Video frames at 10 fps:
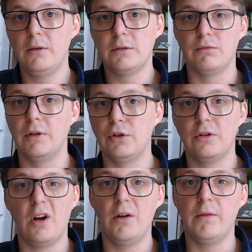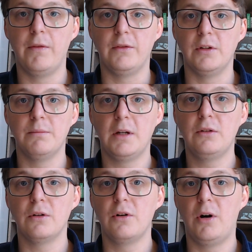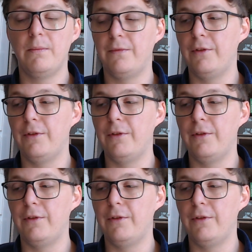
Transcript: It's richard@over50smoney.com.